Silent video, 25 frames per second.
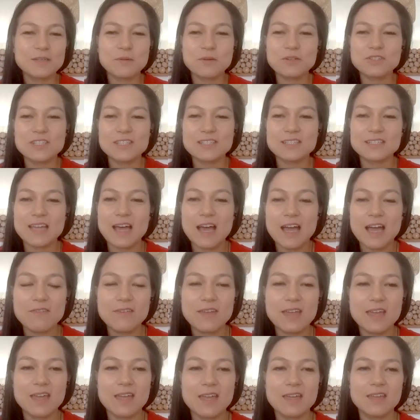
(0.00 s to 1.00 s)
so we'll just dive
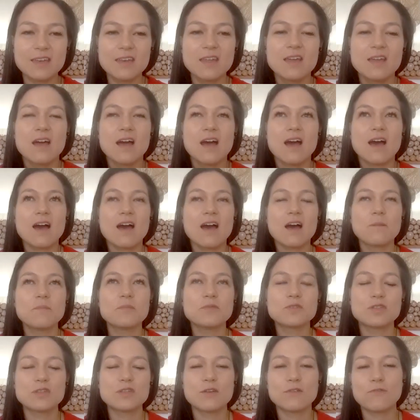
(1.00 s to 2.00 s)
in. Um,
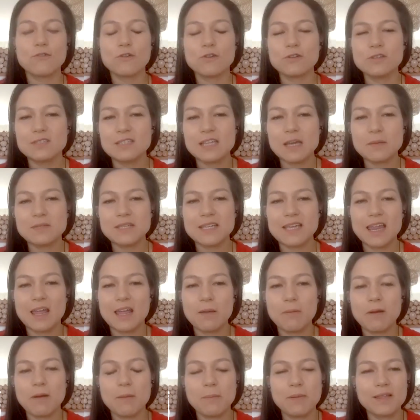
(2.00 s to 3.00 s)
so the first step to
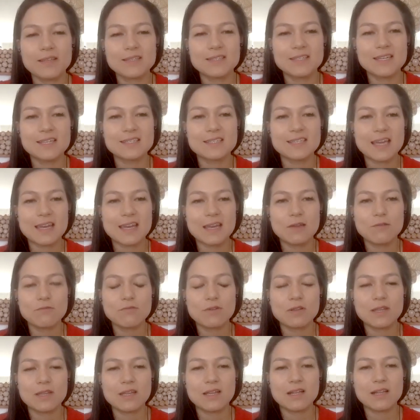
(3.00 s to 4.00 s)
getting publicity is getting
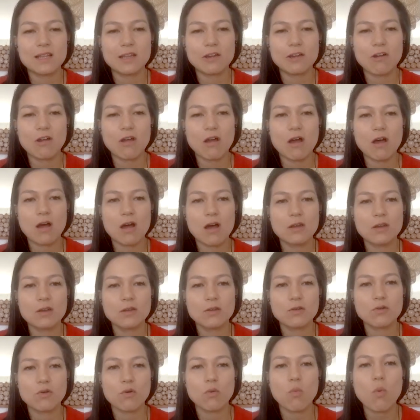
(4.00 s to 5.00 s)
really clear on
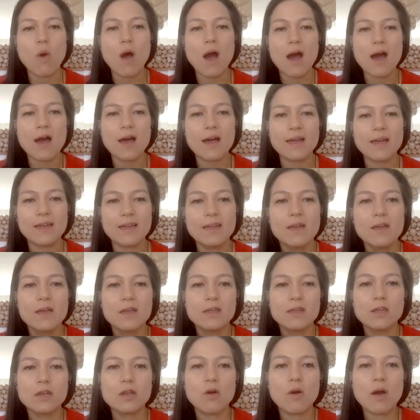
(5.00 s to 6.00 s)
your why.
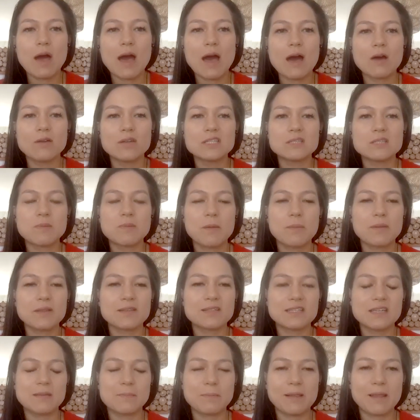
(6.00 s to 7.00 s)
You know, how does
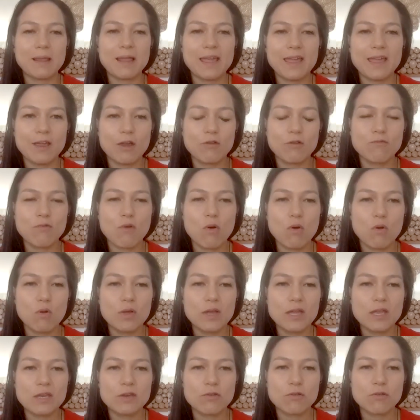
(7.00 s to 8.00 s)
publicity play a role
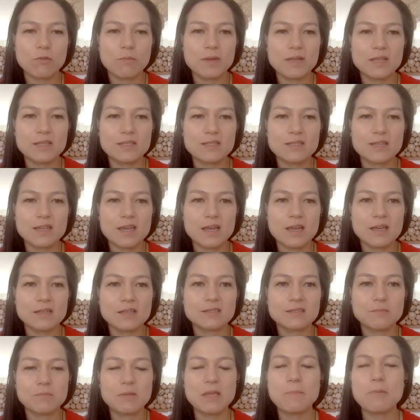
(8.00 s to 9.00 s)
in your business?
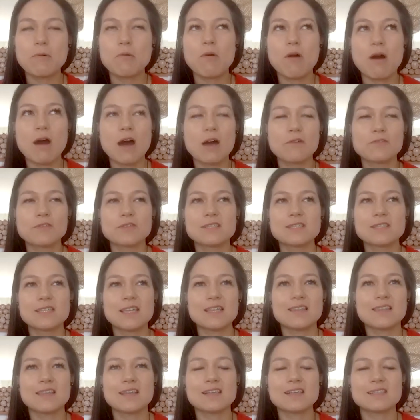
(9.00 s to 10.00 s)
People will often
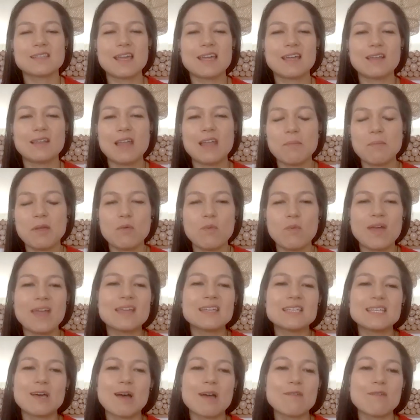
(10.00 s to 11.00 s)
say things like, let me wait
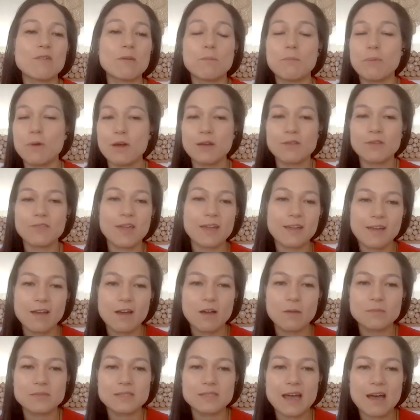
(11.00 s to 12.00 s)
until I have a book that
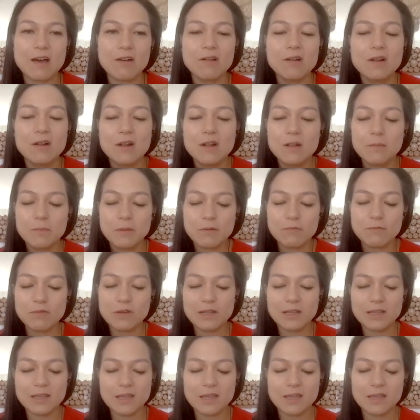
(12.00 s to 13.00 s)
comes out. But
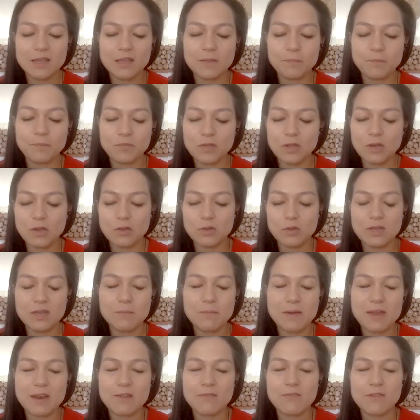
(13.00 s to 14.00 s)
really, you know, you can
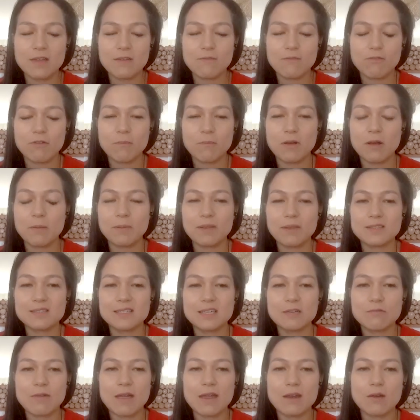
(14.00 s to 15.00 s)
benefit from
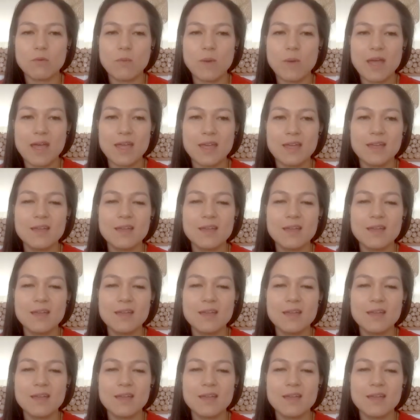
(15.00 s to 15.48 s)
publicity right away.